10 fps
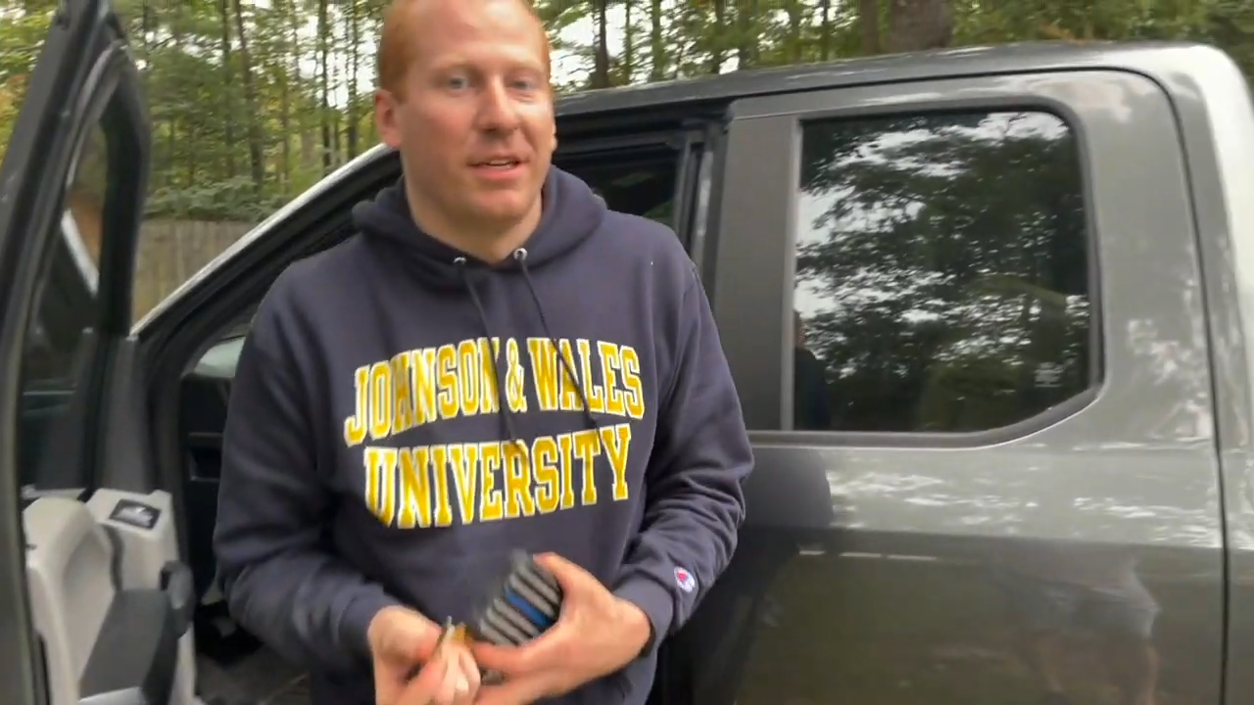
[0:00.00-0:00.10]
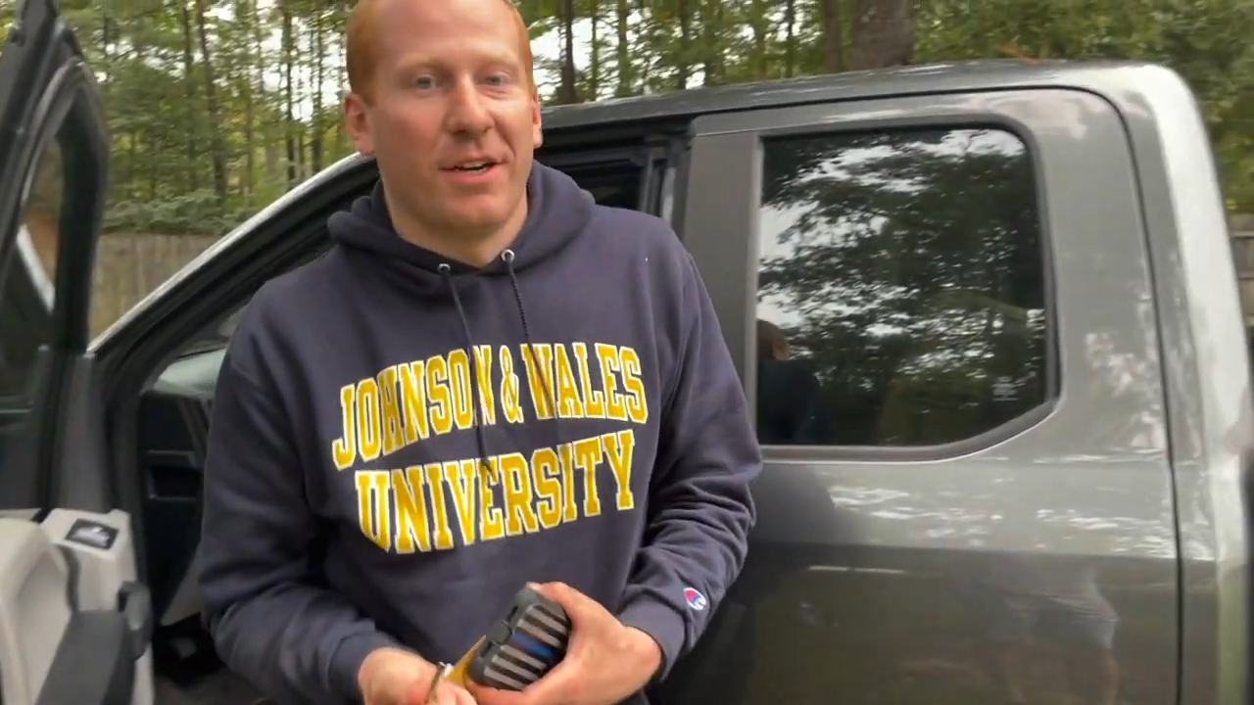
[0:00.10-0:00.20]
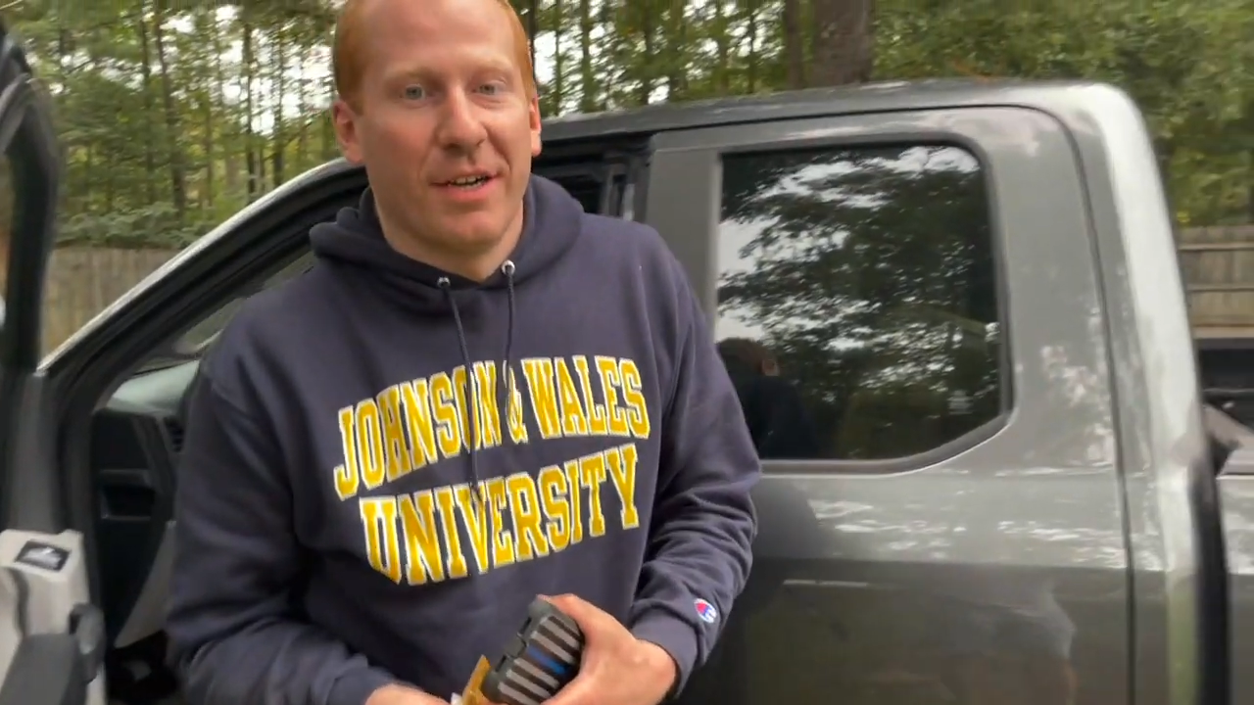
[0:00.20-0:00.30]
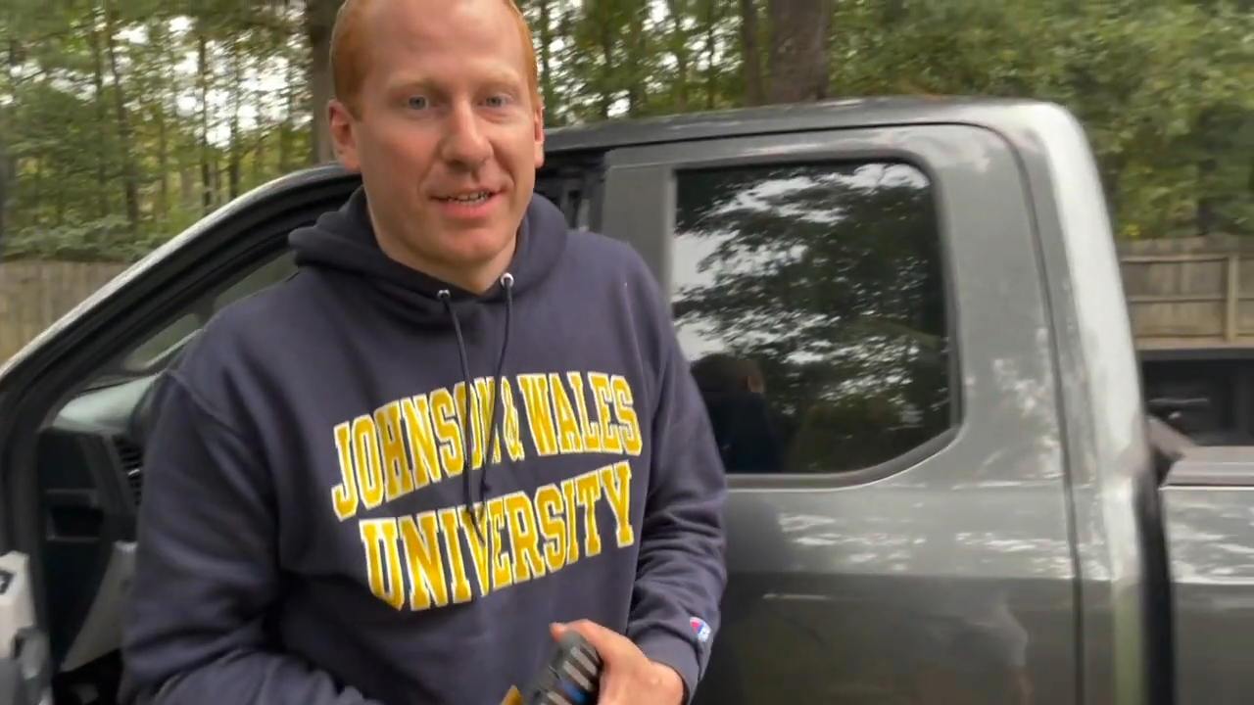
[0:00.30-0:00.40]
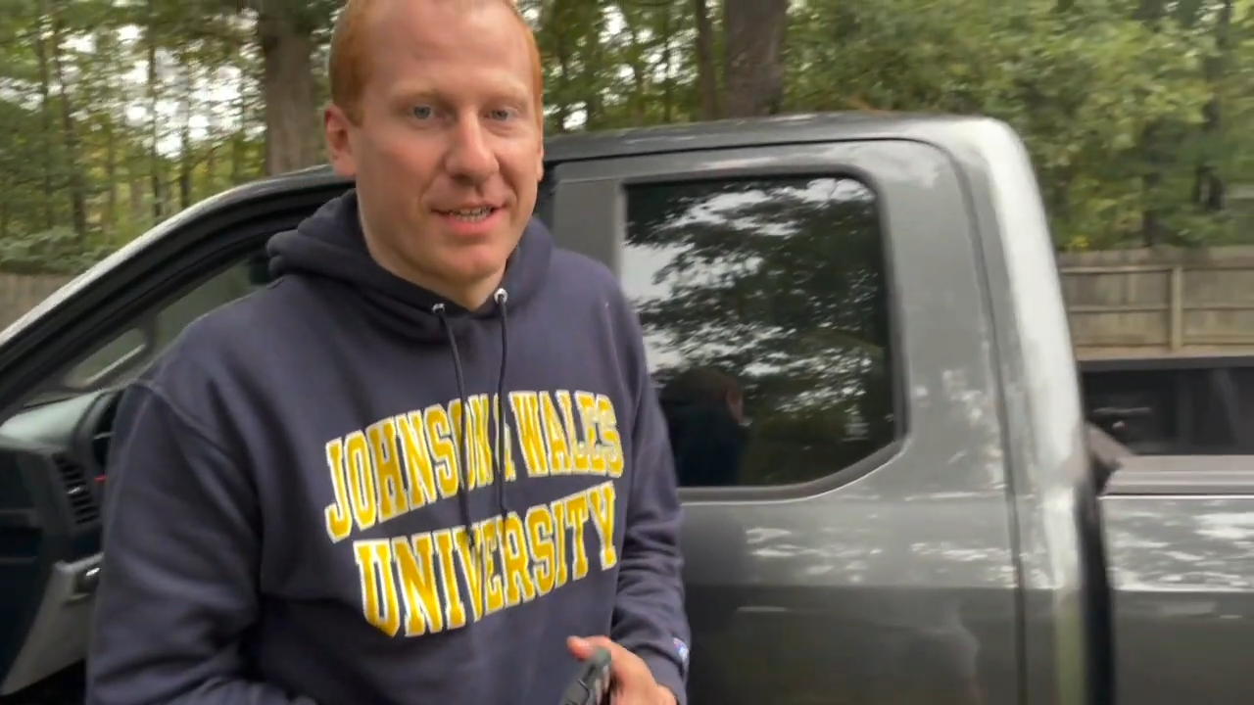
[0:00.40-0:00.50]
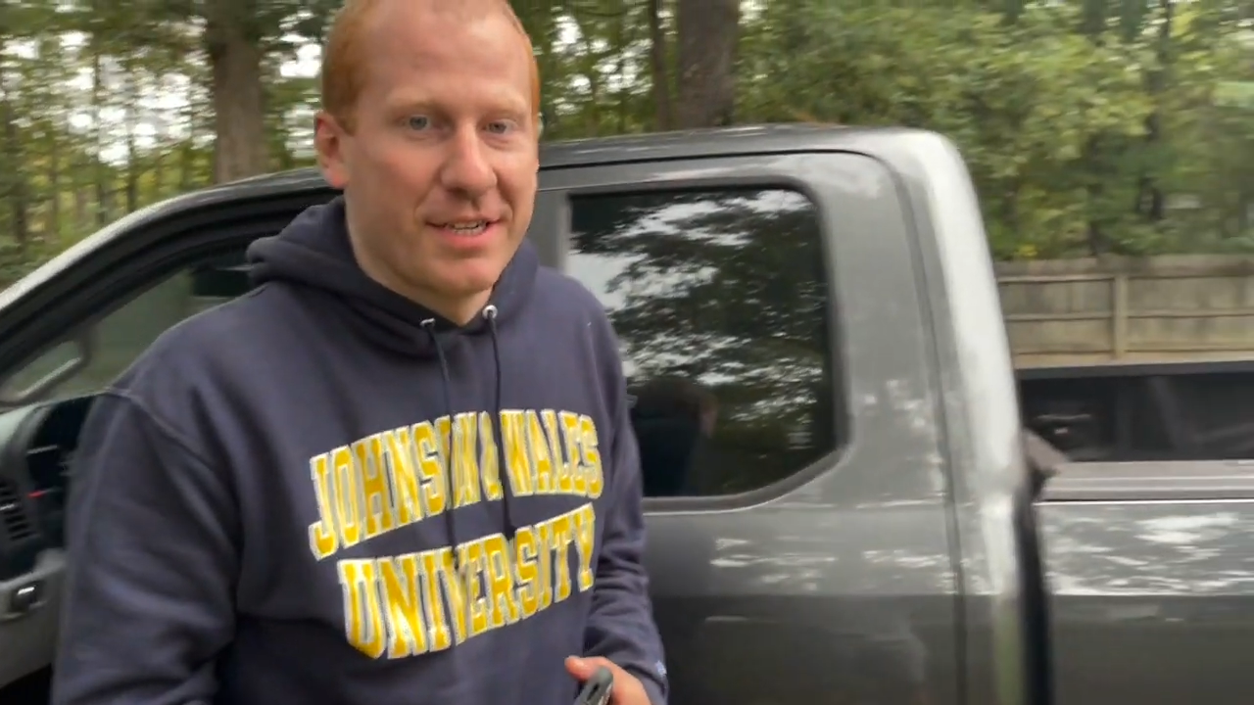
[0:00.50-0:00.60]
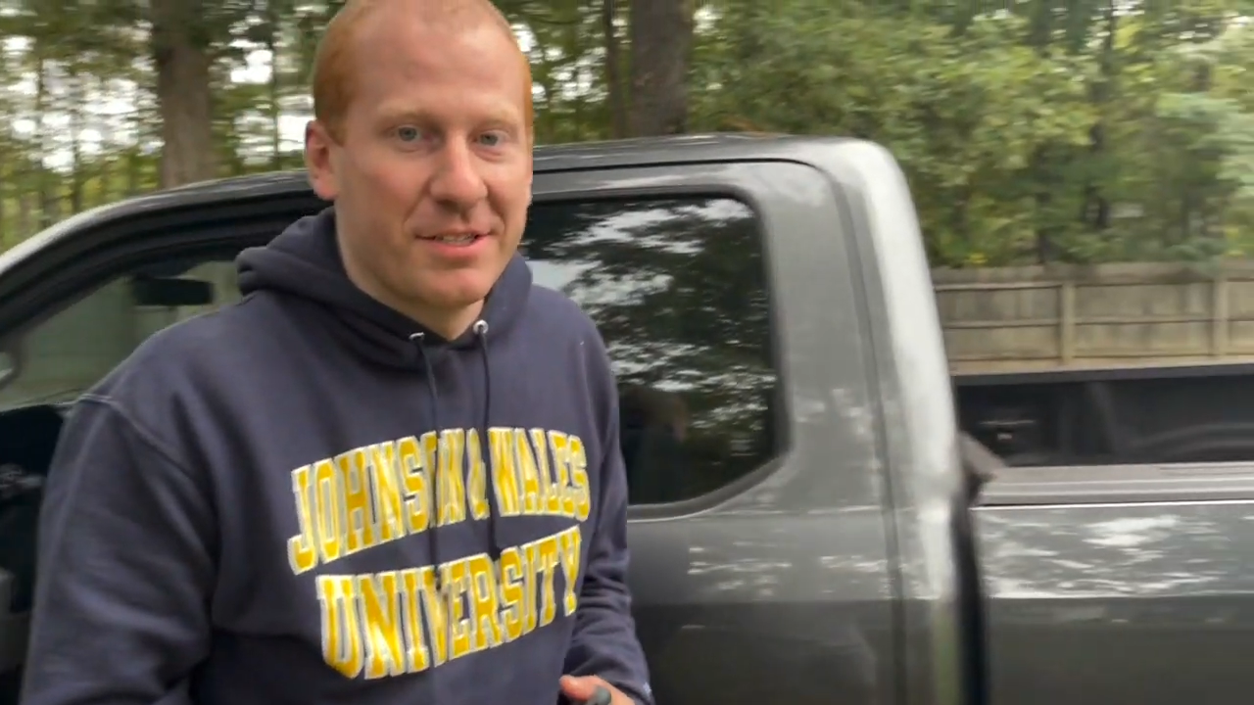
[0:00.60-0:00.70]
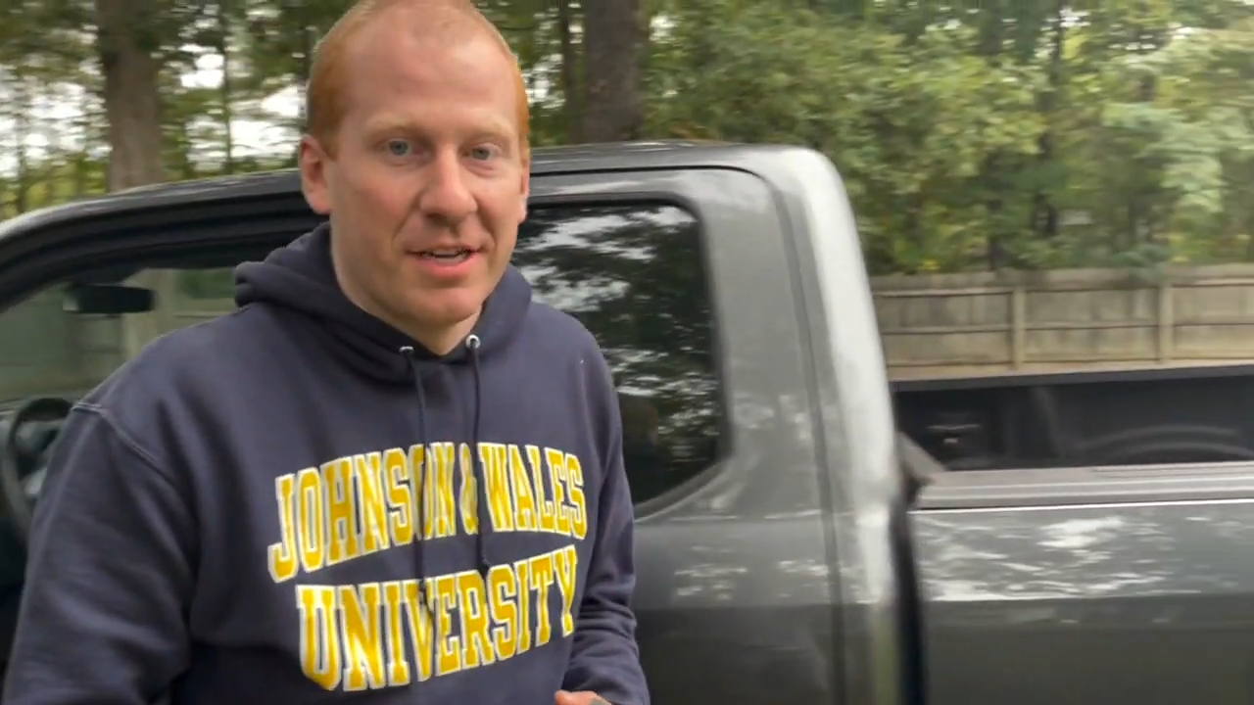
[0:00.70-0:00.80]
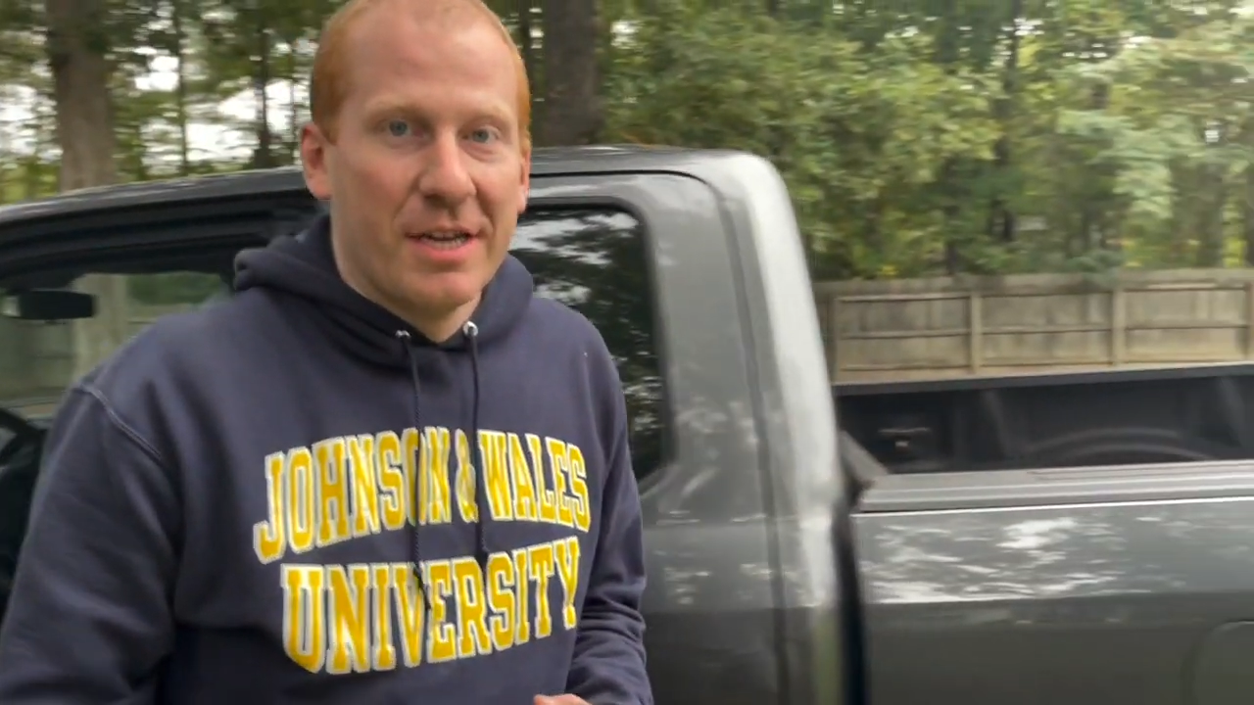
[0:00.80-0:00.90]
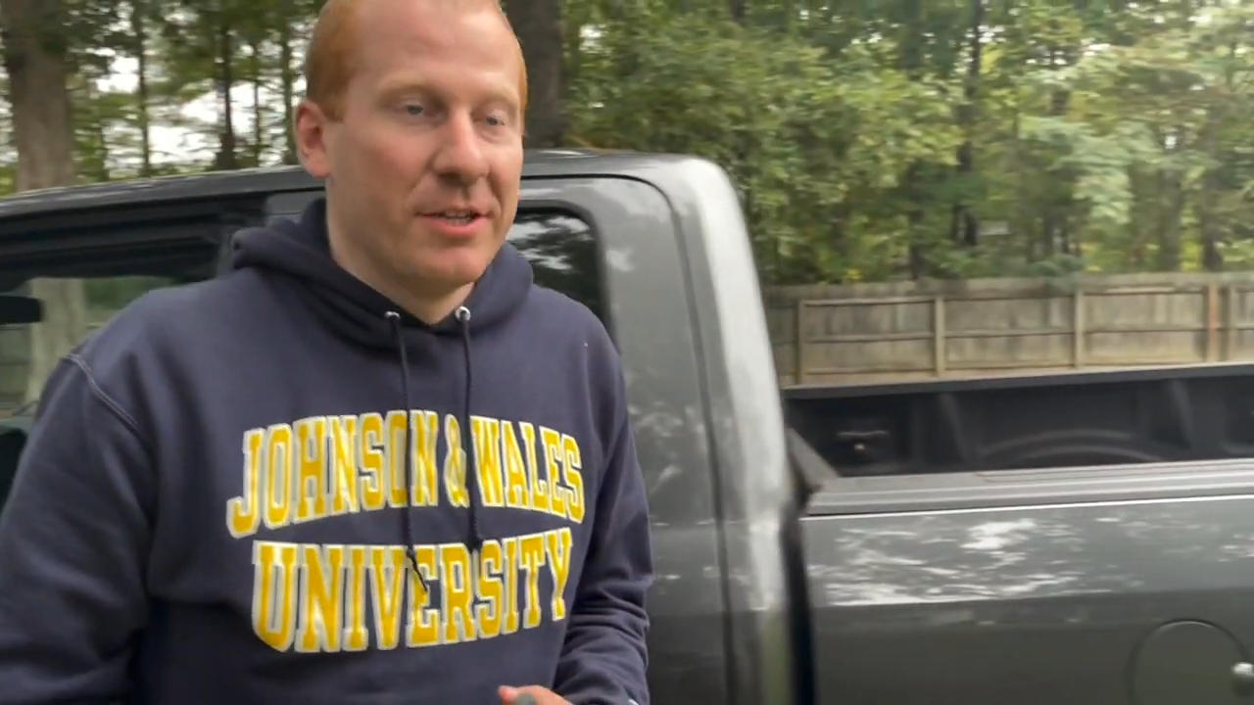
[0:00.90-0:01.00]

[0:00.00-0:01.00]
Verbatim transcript: All right guys,